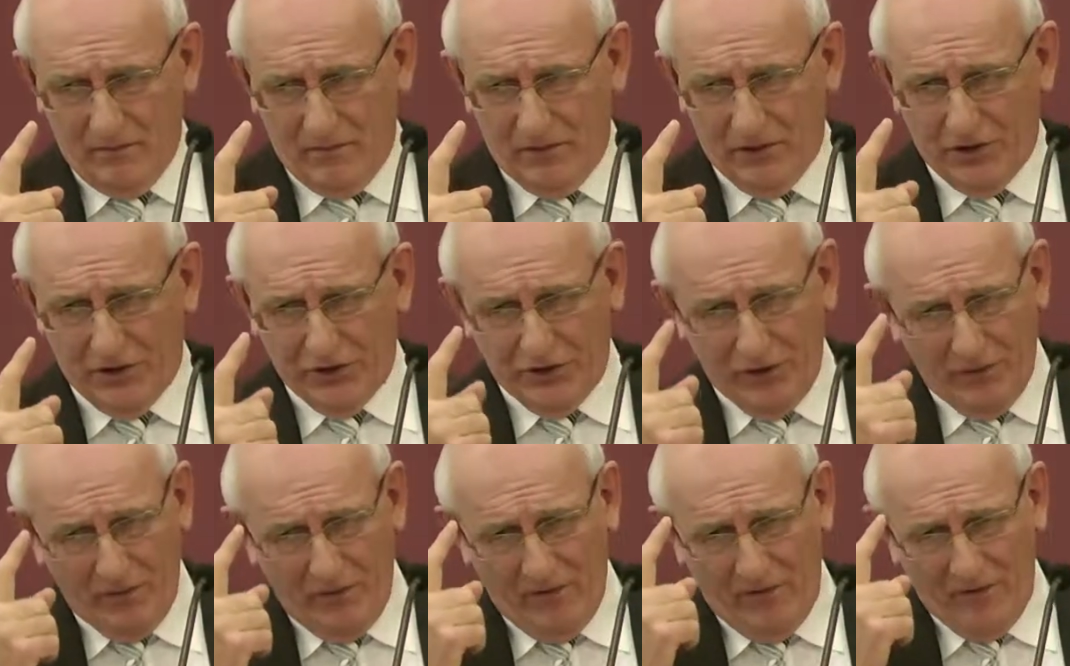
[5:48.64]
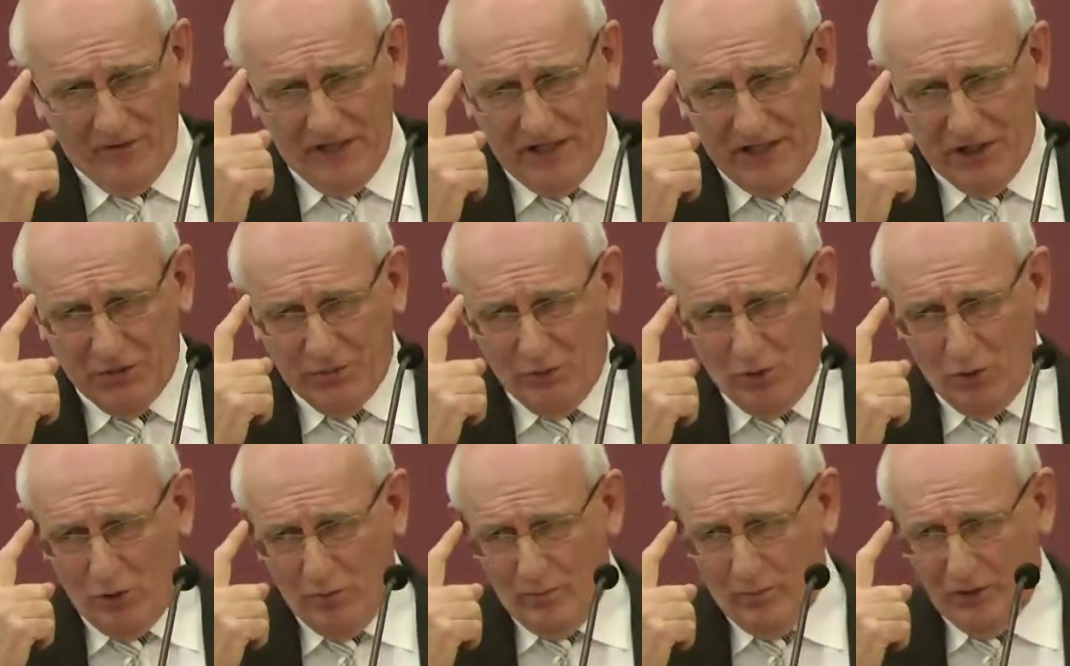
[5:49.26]
But some of these
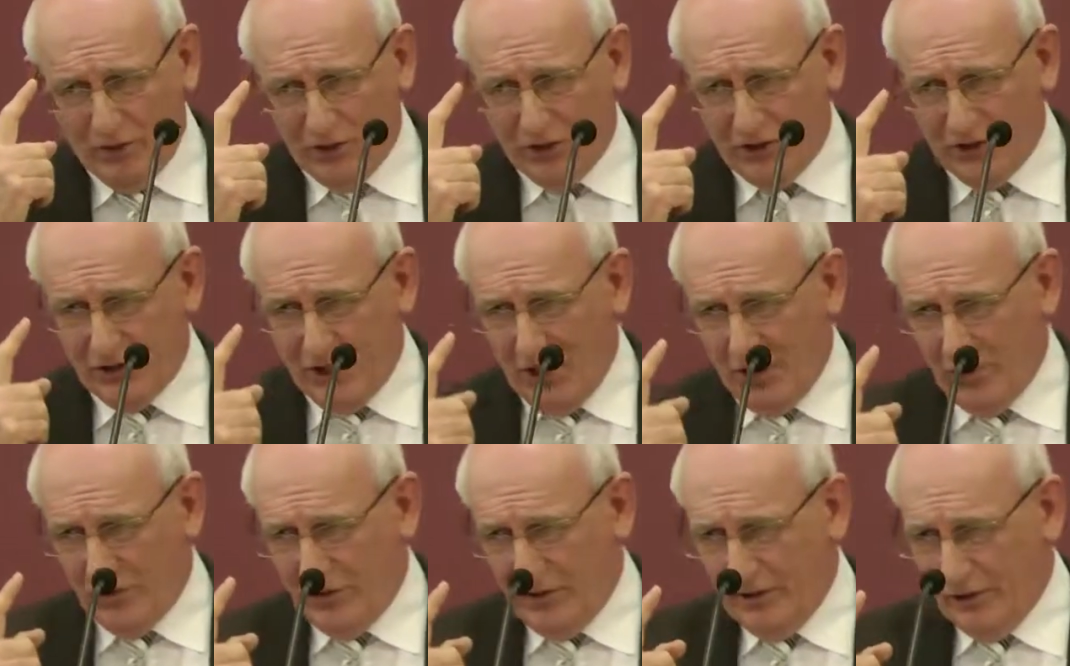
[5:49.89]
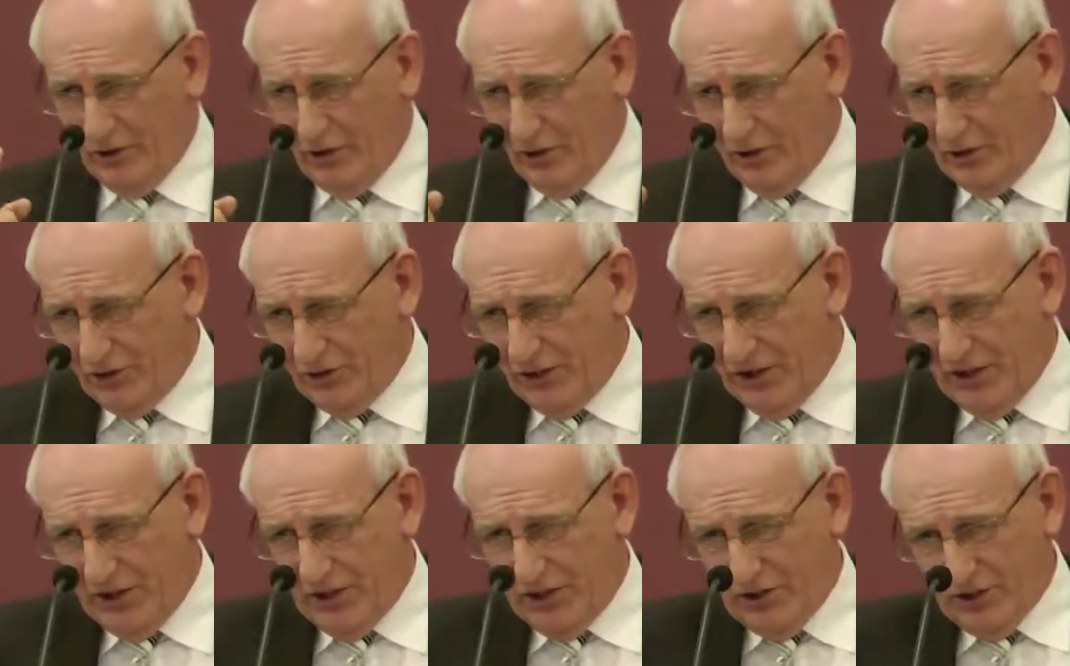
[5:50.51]
moments now, the Lord
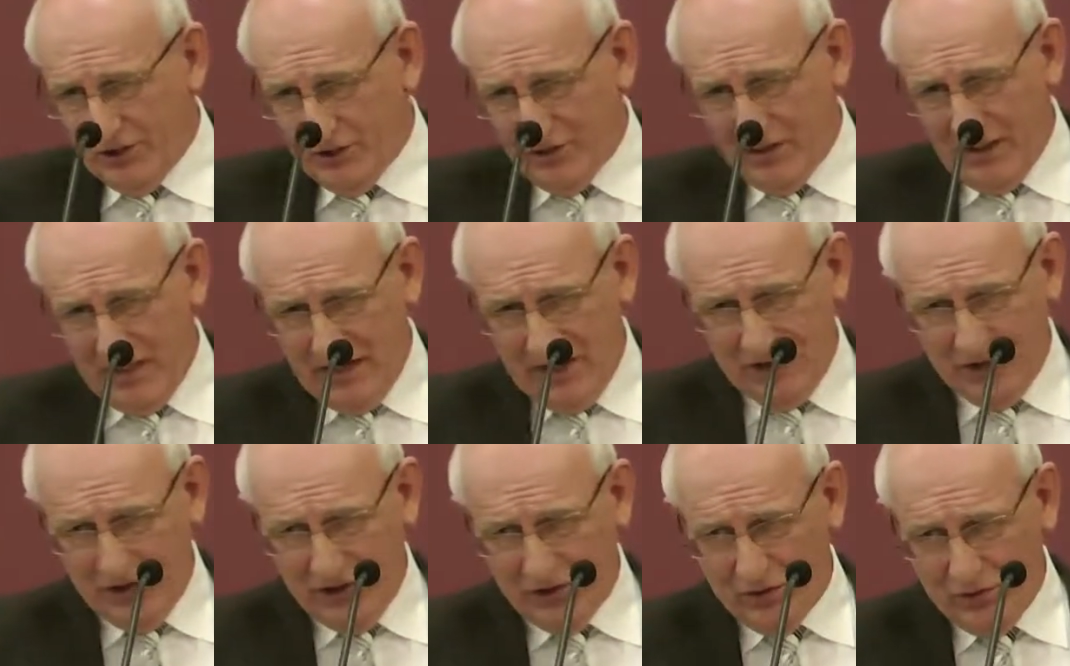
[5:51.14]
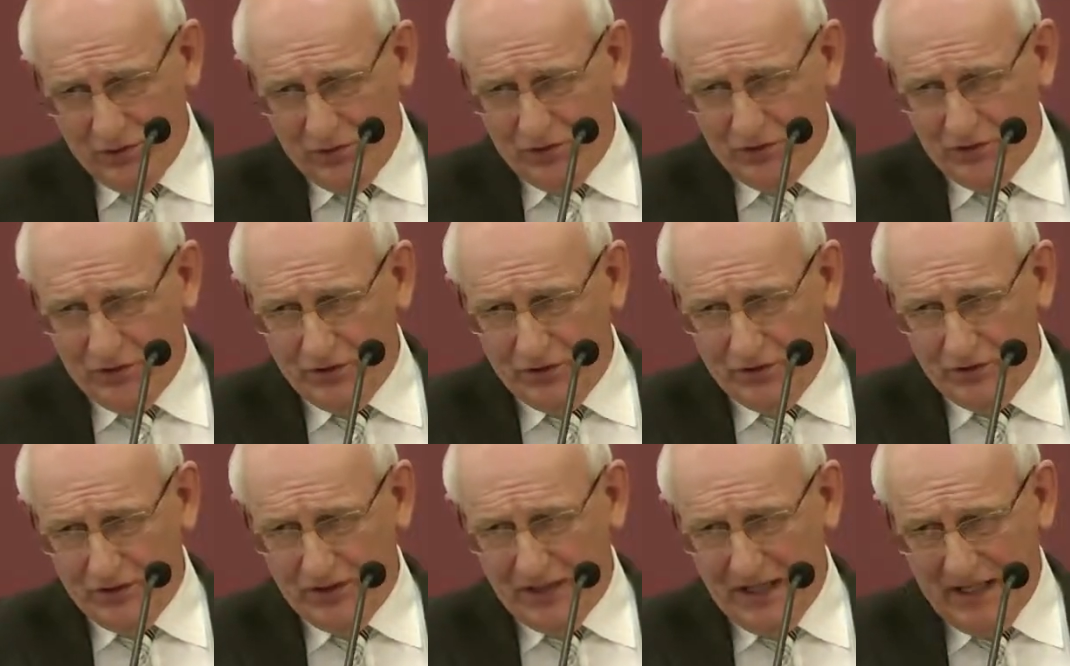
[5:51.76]
Jesus Christ is going to
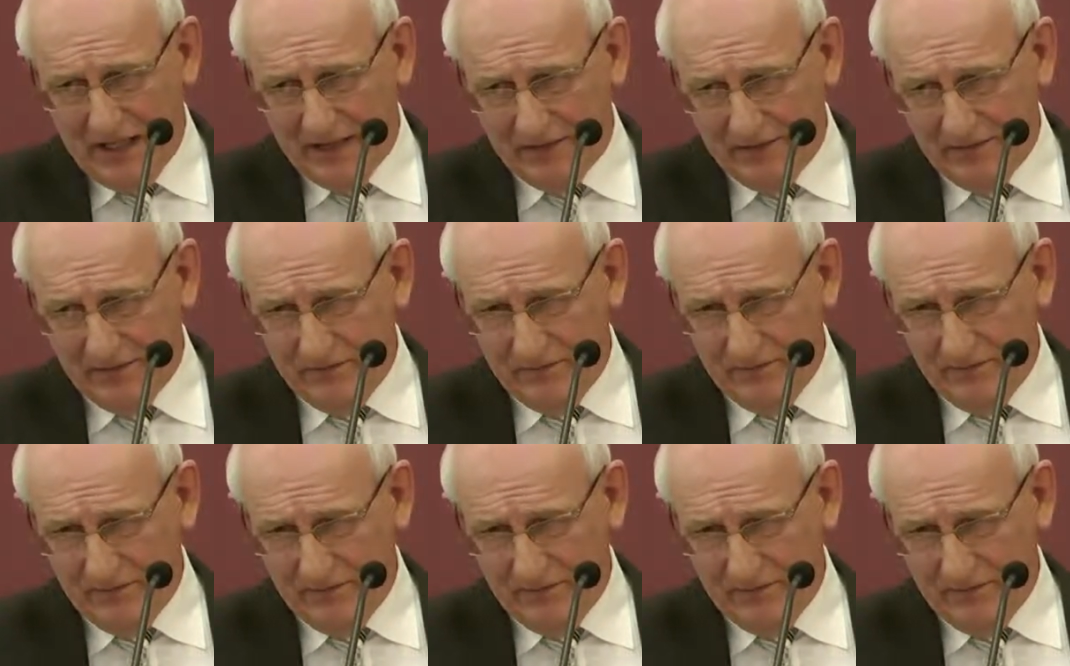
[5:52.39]
do that